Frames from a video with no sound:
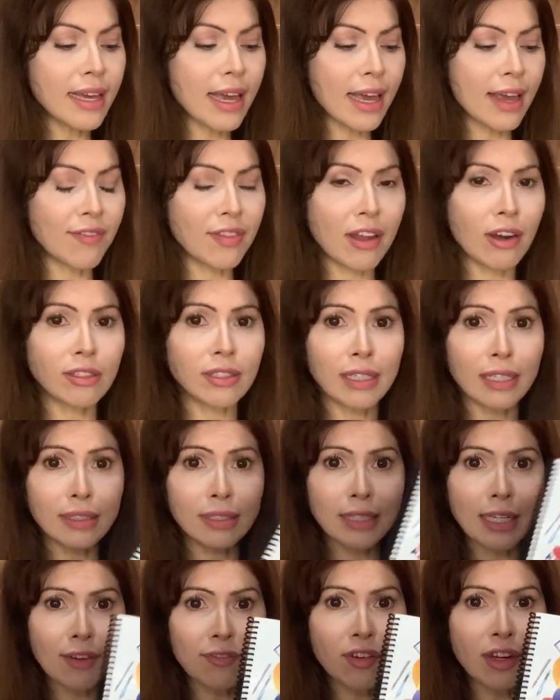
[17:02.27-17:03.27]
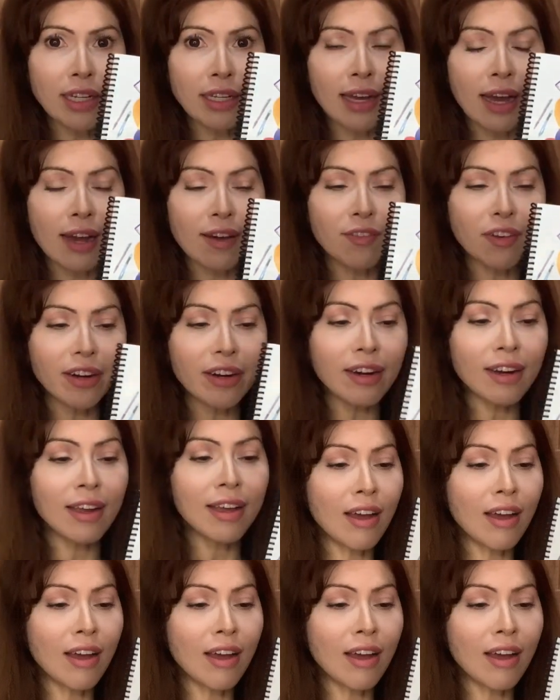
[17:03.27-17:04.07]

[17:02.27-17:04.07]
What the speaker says: if there's a different cover,